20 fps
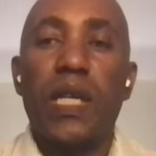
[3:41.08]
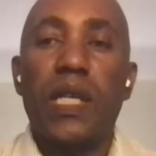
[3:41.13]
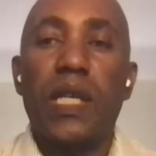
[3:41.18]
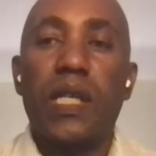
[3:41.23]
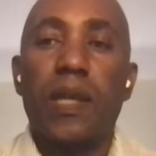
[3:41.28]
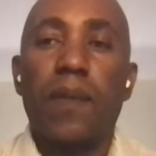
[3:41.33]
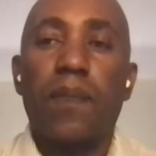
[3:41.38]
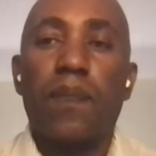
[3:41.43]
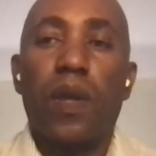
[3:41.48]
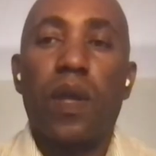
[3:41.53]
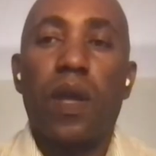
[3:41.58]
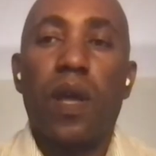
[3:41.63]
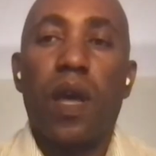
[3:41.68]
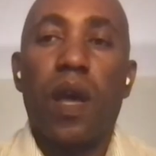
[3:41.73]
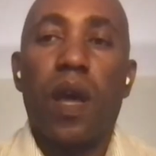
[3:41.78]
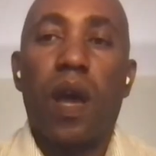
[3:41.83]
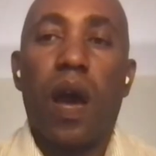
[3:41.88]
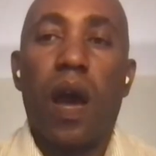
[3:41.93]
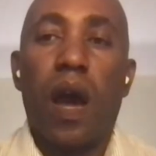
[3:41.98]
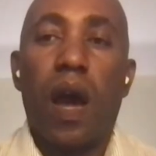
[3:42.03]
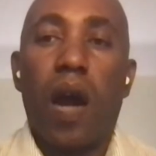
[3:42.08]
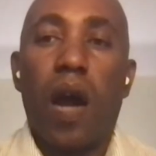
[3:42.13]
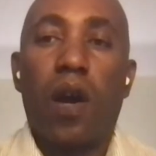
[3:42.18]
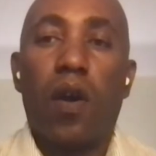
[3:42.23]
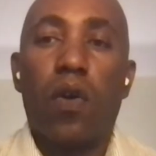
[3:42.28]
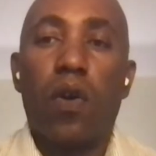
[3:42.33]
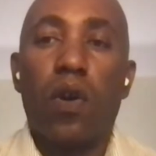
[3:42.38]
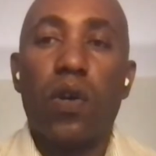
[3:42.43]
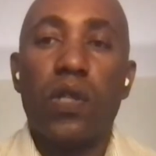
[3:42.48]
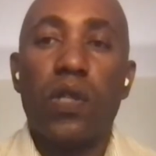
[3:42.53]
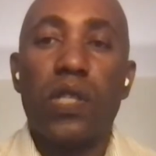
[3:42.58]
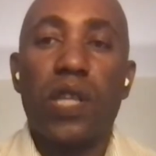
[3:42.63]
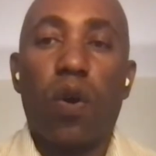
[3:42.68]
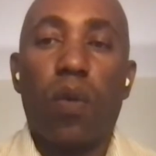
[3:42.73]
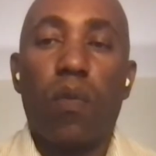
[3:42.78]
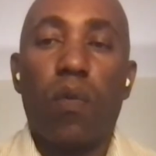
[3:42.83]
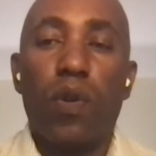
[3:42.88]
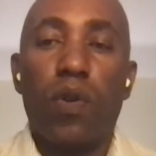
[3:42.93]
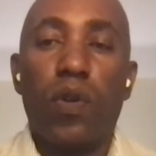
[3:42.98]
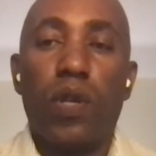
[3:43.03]
is across the
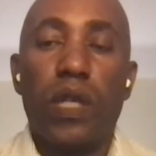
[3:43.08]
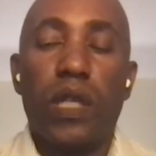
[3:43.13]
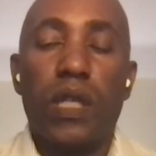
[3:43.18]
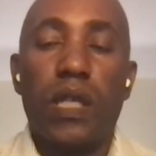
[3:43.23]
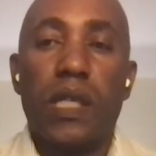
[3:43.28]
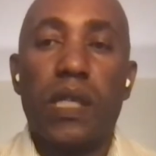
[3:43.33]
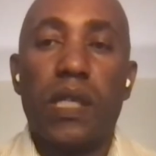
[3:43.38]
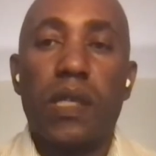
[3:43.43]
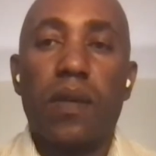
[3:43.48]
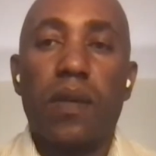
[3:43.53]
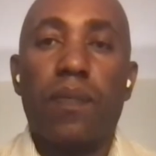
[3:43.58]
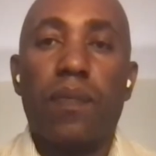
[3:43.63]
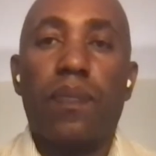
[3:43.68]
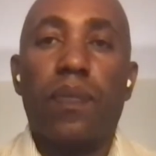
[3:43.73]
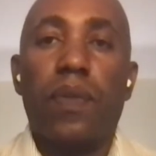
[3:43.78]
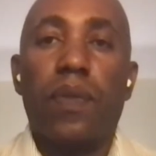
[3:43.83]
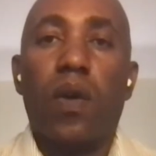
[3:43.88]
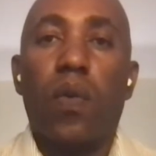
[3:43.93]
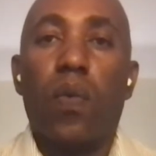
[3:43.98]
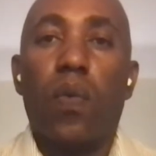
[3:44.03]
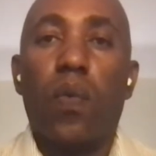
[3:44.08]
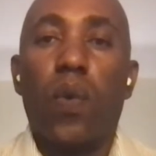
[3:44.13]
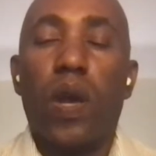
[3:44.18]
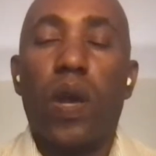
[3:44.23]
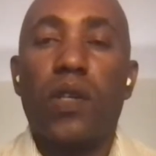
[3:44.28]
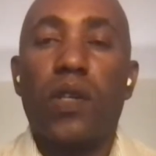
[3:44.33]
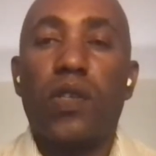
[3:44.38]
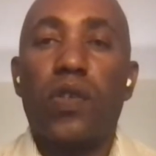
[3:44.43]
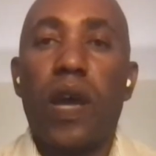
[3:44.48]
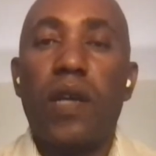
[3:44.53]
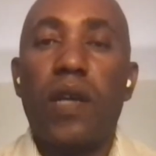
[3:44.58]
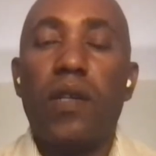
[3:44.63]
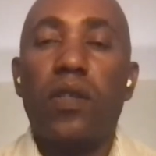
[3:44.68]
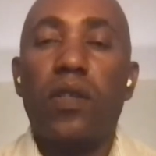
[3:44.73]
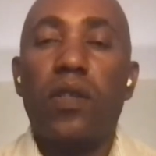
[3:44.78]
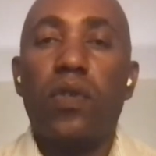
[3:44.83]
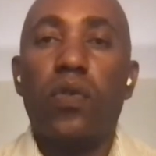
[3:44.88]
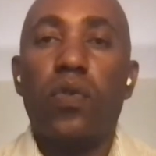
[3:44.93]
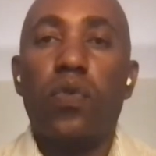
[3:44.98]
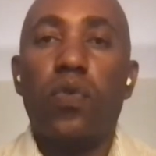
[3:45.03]
communities, we are
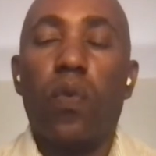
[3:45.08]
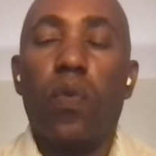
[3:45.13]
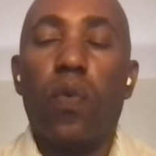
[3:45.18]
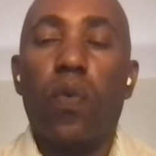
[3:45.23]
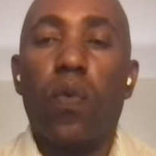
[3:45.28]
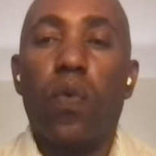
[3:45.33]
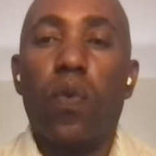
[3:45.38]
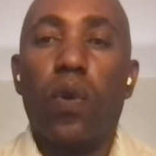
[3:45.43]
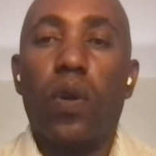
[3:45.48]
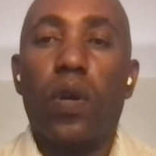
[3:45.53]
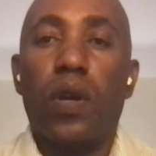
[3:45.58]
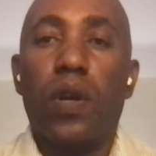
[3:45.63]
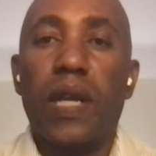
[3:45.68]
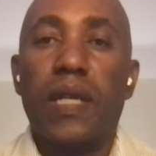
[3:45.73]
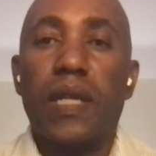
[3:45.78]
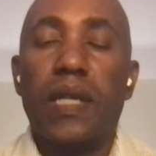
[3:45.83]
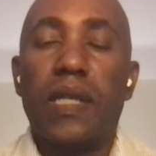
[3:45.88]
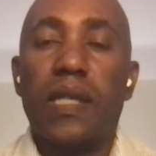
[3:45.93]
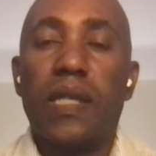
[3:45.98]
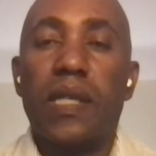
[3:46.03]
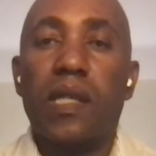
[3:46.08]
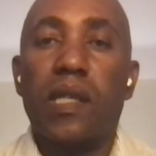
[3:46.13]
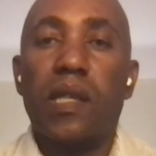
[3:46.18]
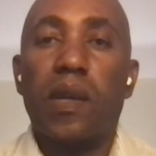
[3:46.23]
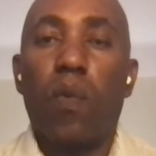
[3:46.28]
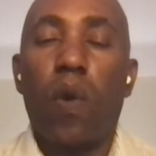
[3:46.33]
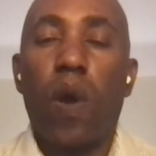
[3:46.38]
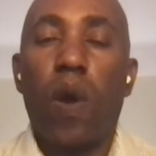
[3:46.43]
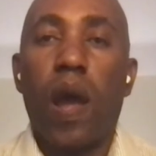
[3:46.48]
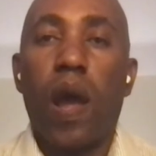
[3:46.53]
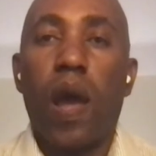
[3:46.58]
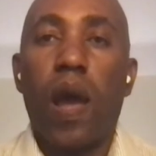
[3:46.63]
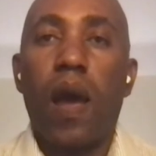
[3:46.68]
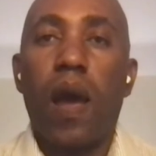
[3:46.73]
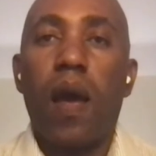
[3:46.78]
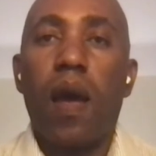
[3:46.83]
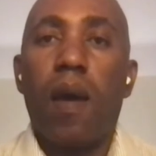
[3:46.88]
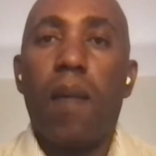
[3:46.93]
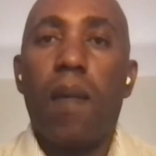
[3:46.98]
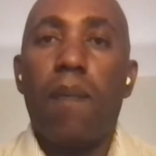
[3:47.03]
trying to create a system
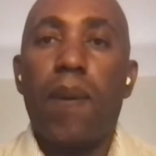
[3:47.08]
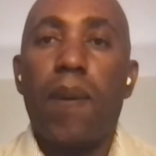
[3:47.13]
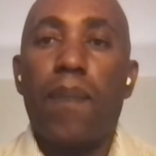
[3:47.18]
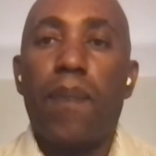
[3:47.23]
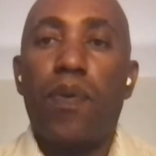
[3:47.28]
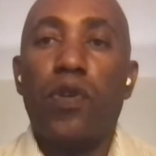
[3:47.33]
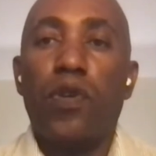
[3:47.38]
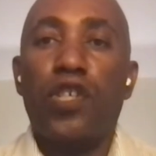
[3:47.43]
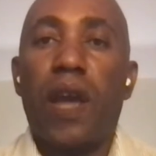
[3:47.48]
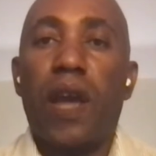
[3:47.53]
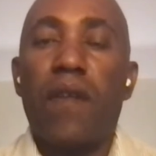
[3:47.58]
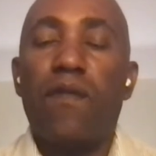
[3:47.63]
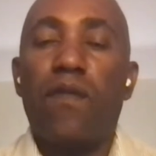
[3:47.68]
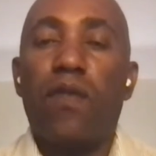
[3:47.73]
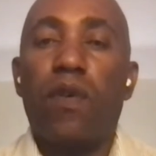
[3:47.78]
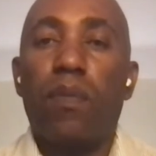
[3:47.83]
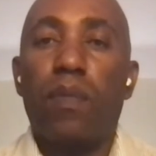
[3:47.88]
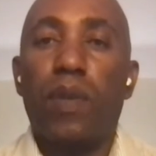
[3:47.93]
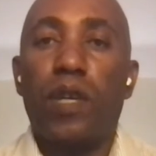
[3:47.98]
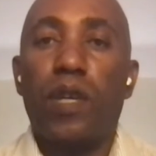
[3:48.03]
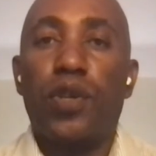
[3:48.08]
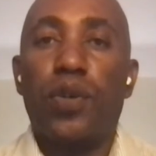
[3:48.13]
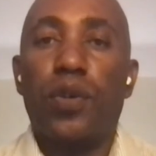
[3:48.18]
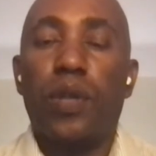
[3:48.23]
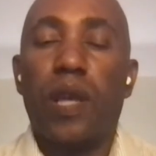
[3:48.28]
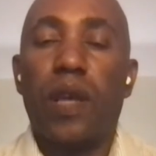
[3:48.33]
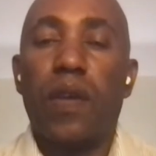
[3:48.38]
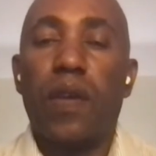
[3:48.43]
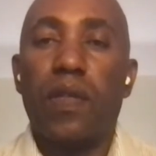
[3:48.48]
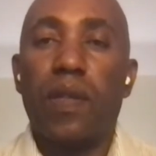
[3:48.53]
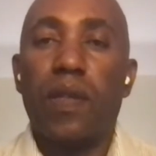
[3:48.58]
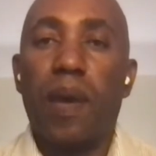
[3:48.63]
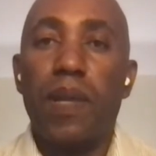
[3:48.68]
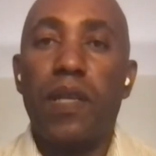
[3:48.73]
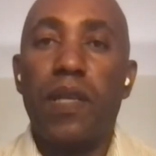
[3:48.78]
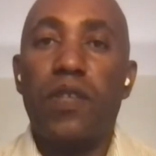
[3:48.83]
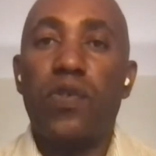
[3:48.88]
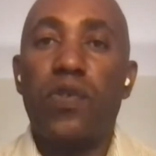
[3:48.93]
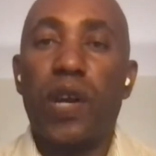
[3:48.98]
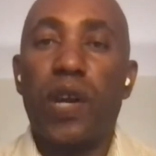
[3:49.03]
where people share information. They, they
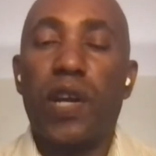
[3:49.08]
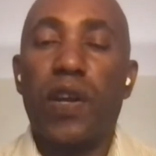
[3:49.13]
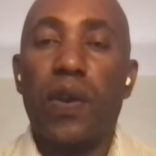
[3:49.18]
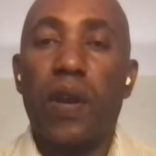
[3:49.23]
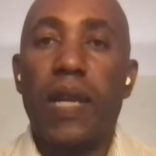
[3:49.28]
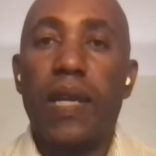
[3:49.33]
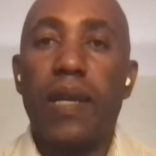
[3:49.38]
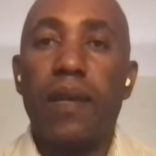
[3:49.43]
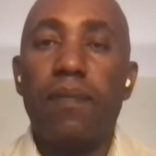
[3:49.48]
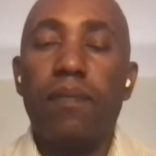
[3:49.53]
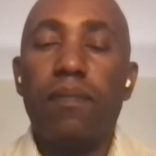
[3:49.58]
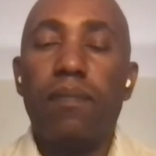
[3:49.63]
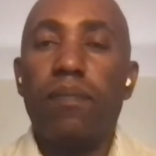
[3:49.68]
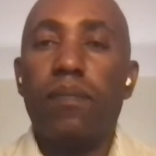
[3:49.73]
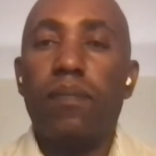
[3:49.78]
meet regularly